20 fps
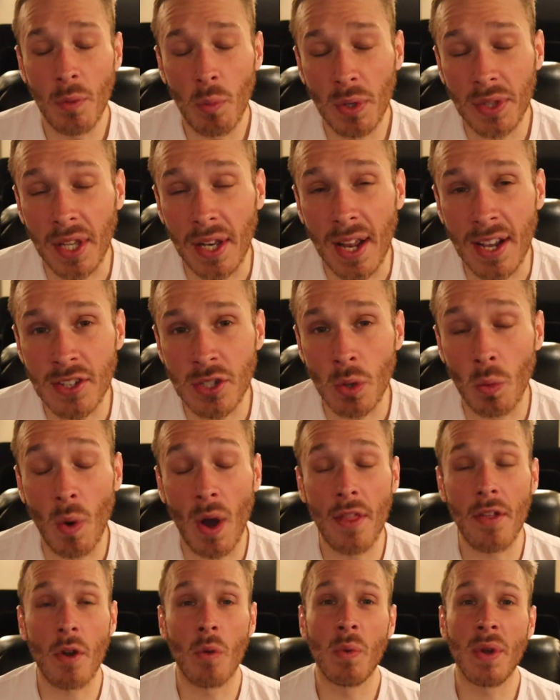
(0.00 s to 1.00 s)
with the nicer
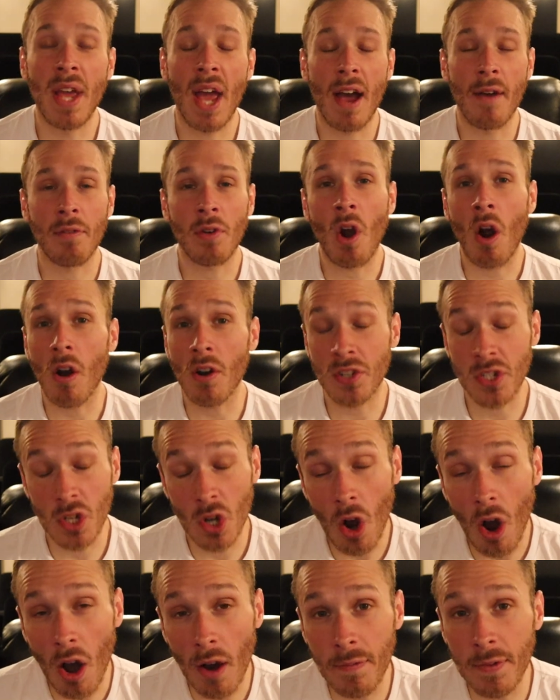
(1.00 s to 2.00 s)
weather, we have cars
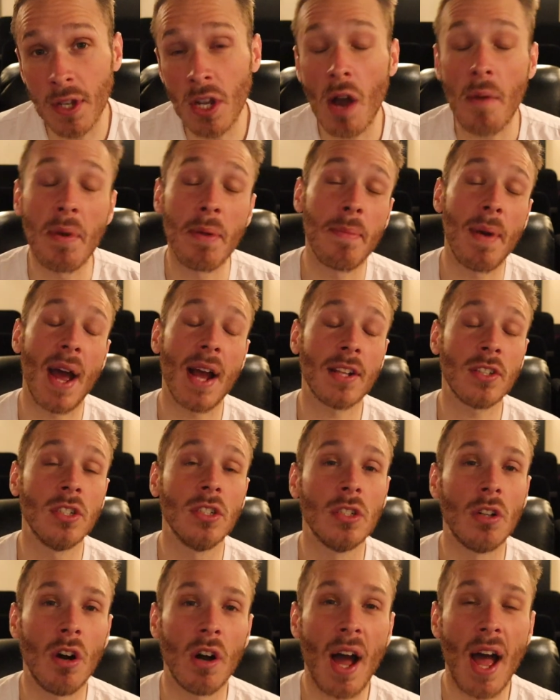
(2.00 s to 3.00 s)
and coffee coming back
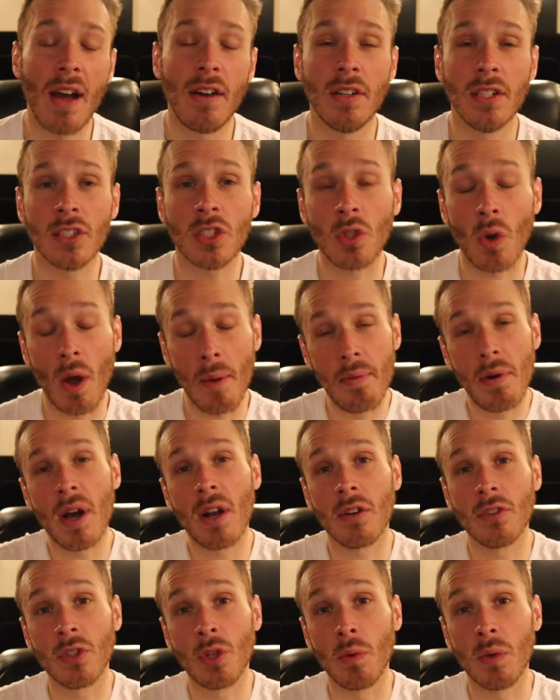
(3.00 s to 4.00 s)
to Long Island, so I
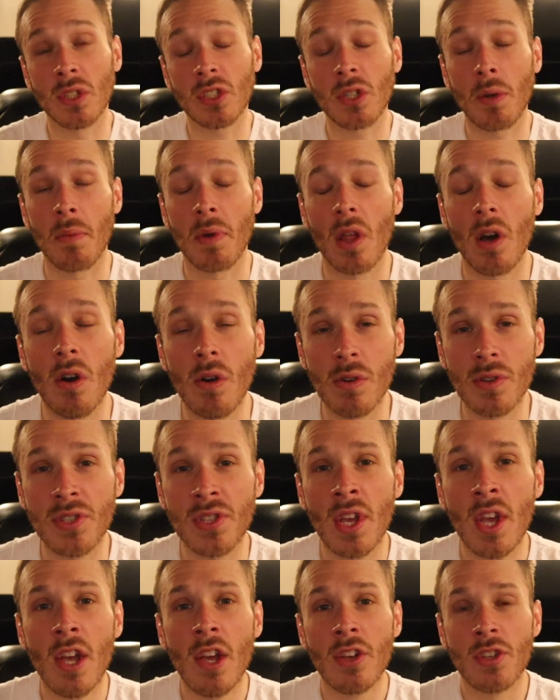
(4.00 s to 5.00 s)
plan on doing some of those.
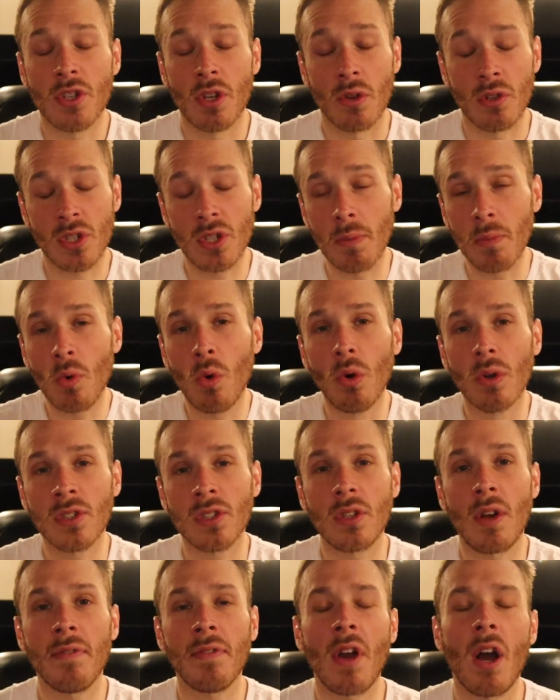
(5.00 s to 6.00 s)
So some cool
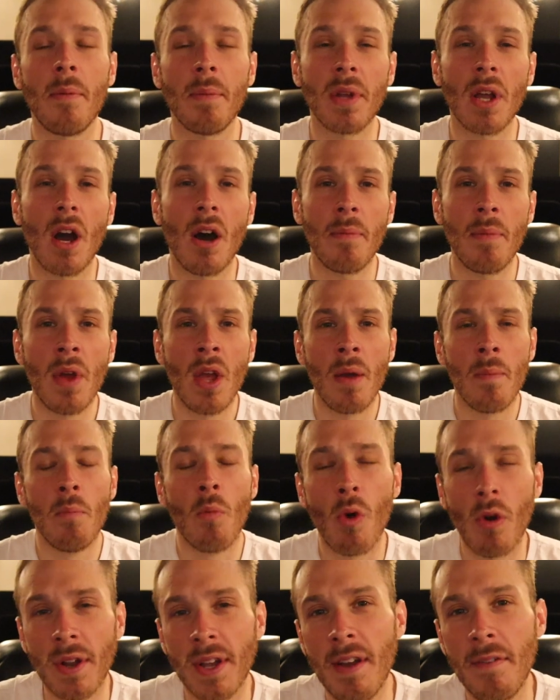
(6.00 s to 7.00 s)
stuff coming up,
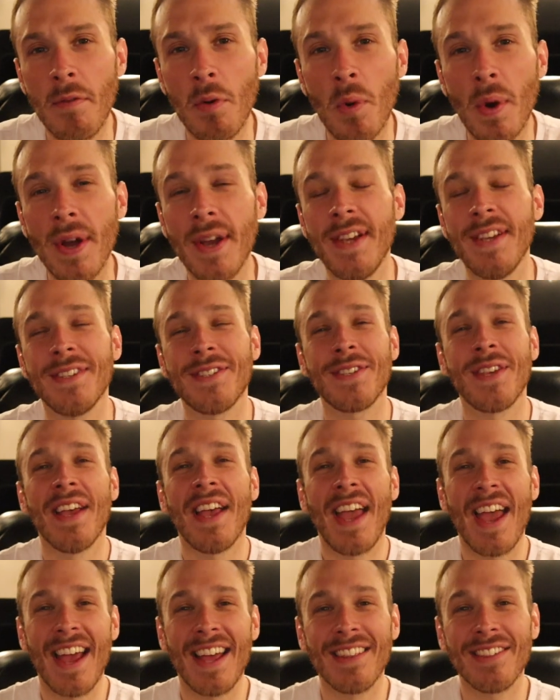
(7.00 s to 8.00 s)
more
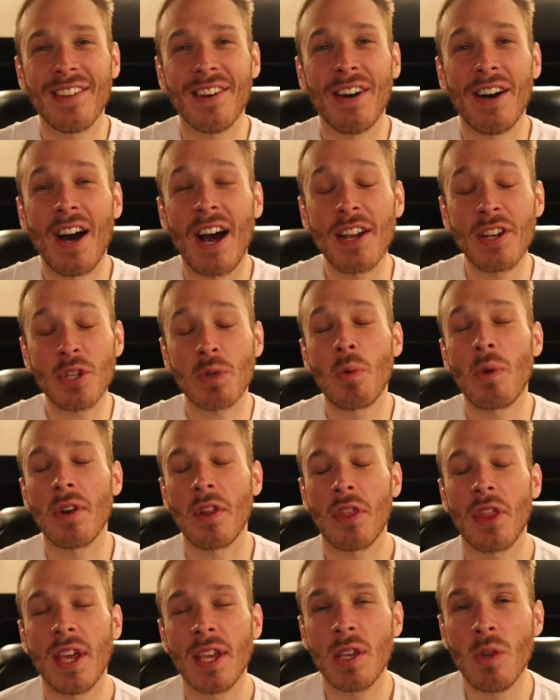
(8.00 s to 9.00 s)
giveaways, and uh, I just want
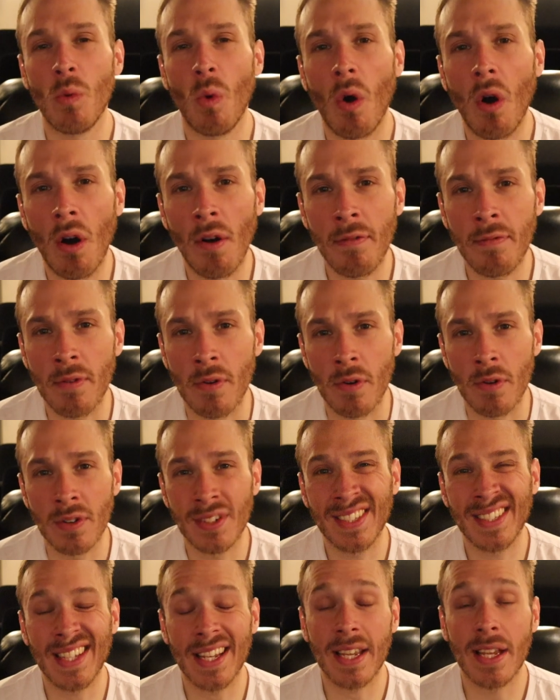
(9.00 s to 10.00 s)
to thank you all for
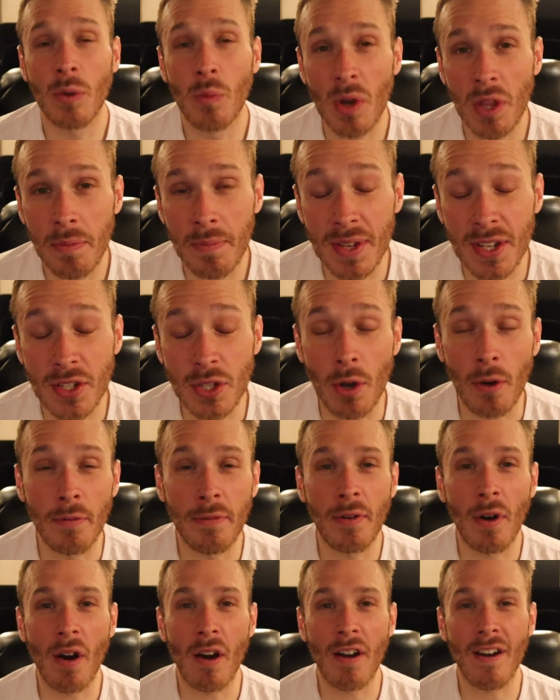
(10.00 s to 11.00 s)
sticking with me so
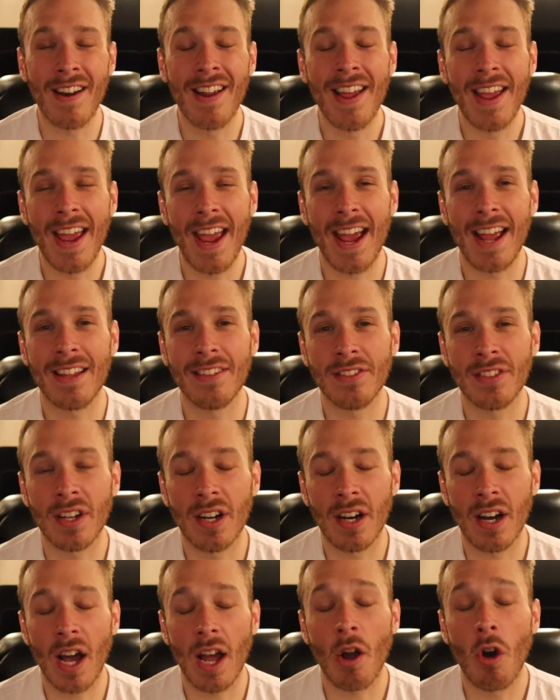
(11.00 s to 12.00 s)
far. And
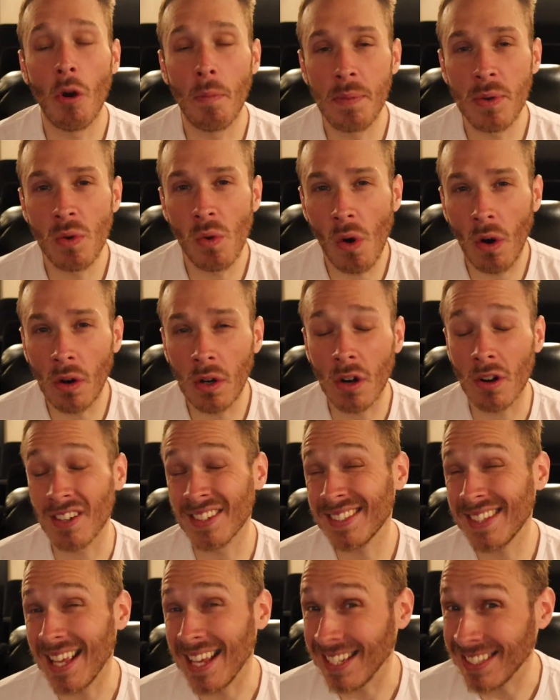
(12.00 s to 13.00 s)
uh, I hope you all are
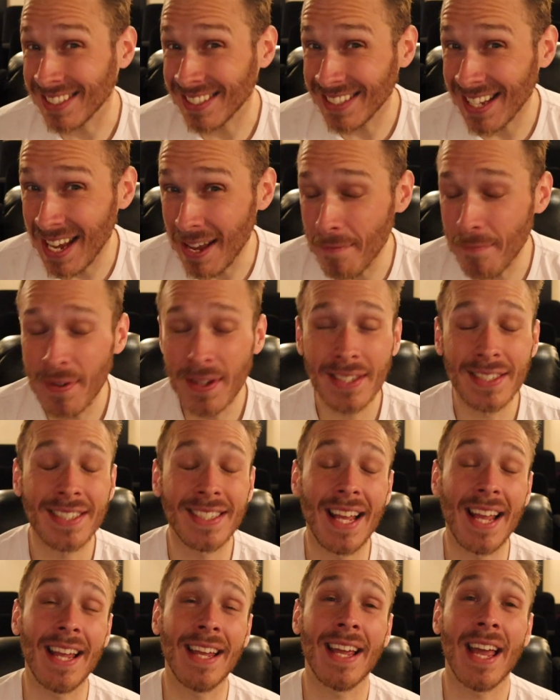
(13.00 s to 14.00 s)
staying safe,
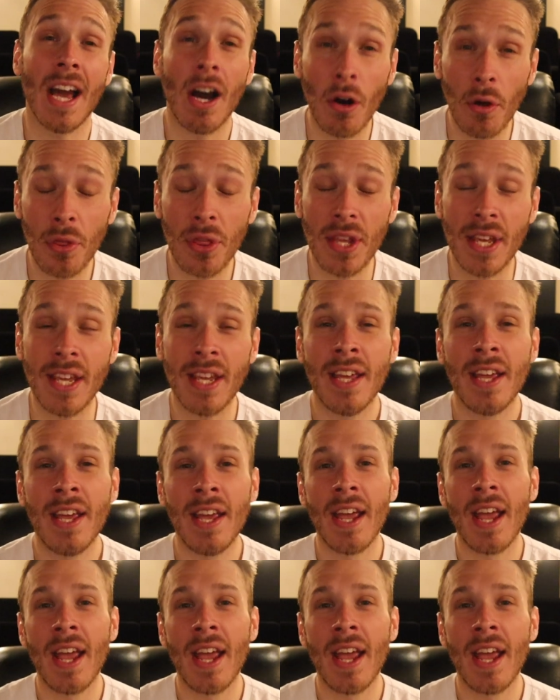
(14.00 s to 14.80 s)
staying healthy,